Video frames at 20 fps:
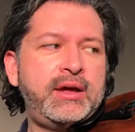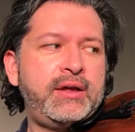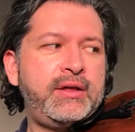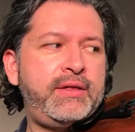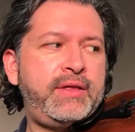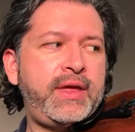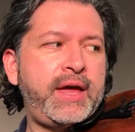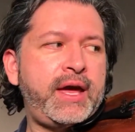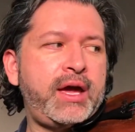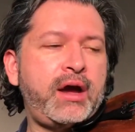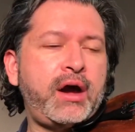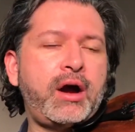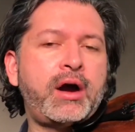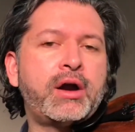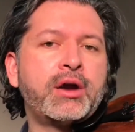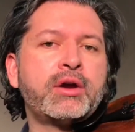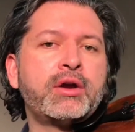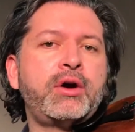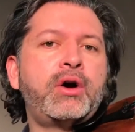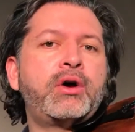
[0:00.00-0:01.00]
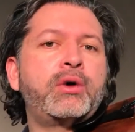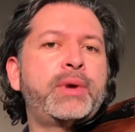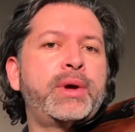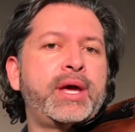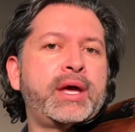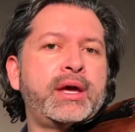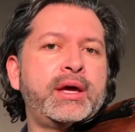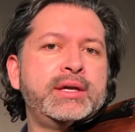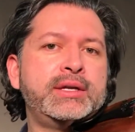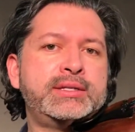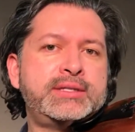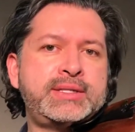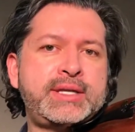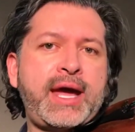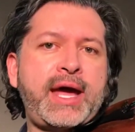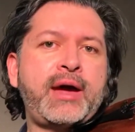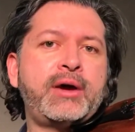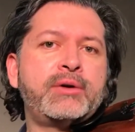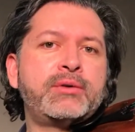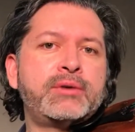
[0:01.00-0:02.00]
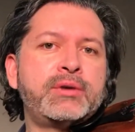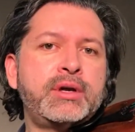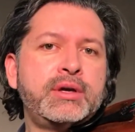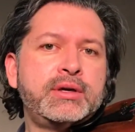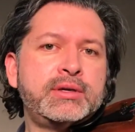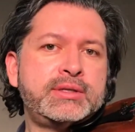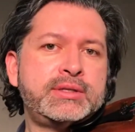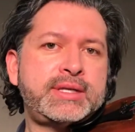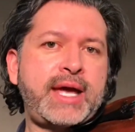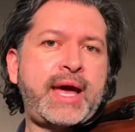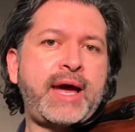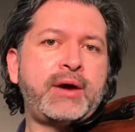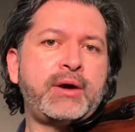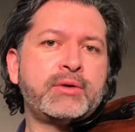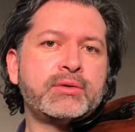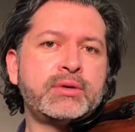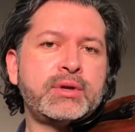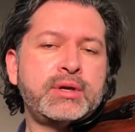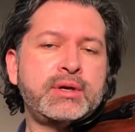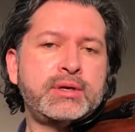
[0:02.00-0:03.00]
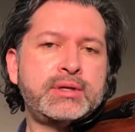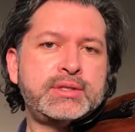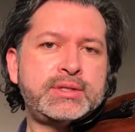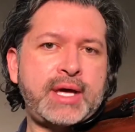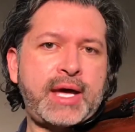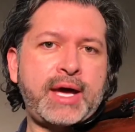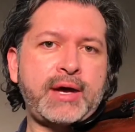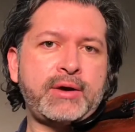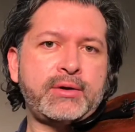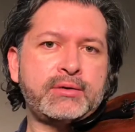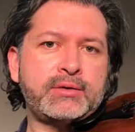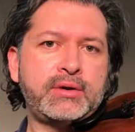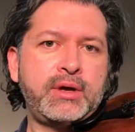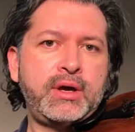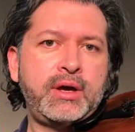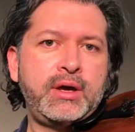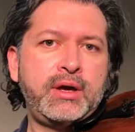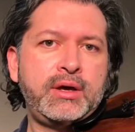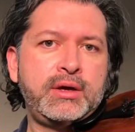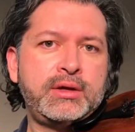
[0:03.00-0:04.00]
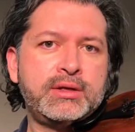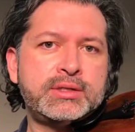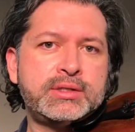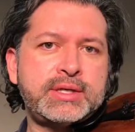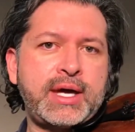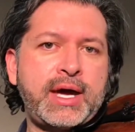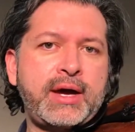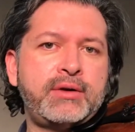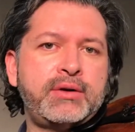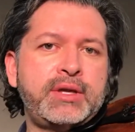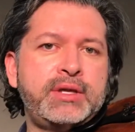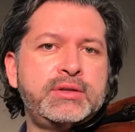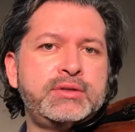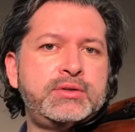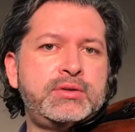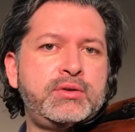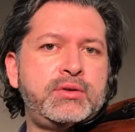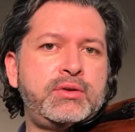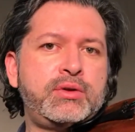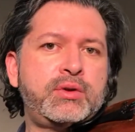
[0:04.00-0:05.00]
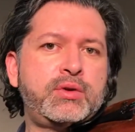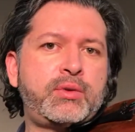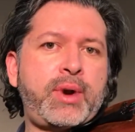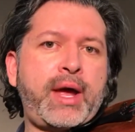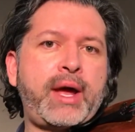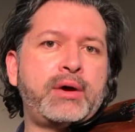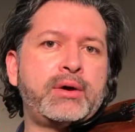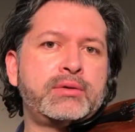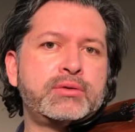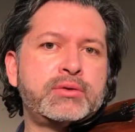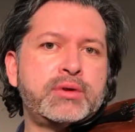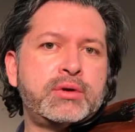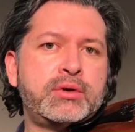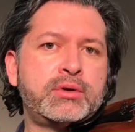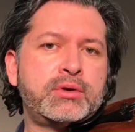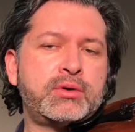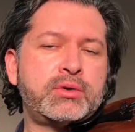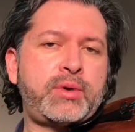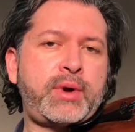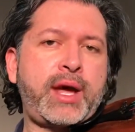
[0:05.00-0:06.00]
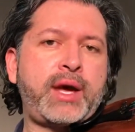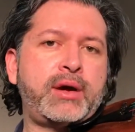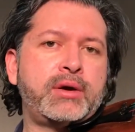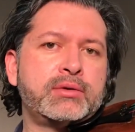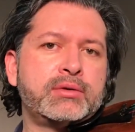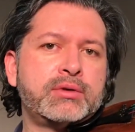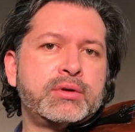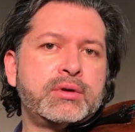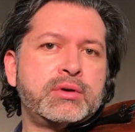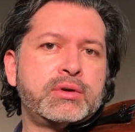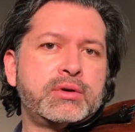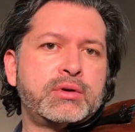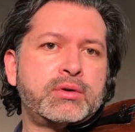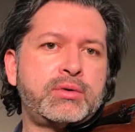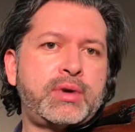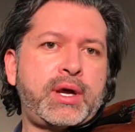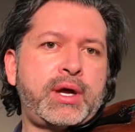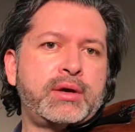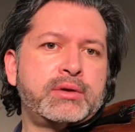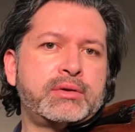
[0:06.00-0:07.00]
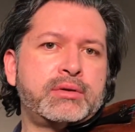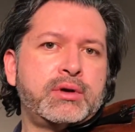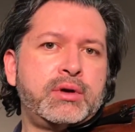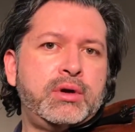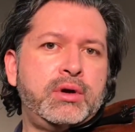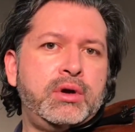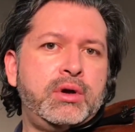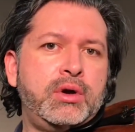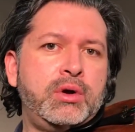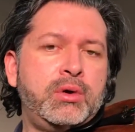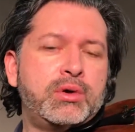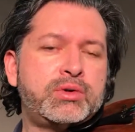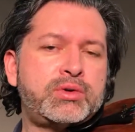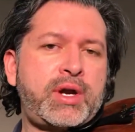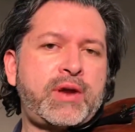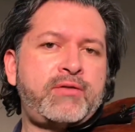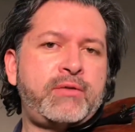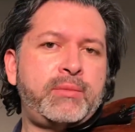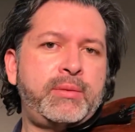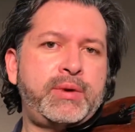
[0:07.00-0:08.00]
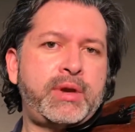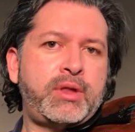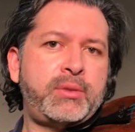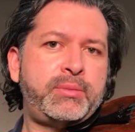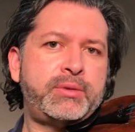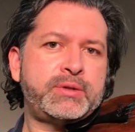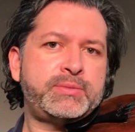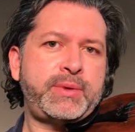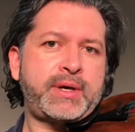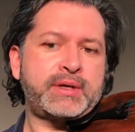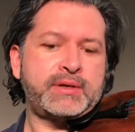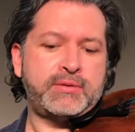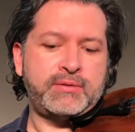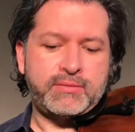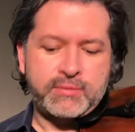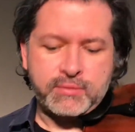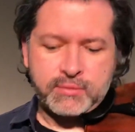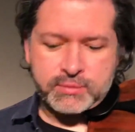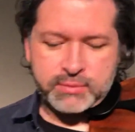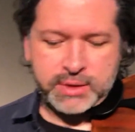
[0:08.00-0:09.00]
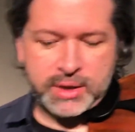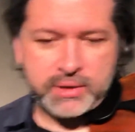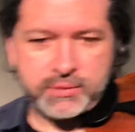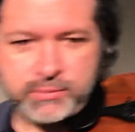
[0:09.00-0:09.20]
They are going down, down, down, down into the ground, ground, ground. We'll try it from another perspective, kind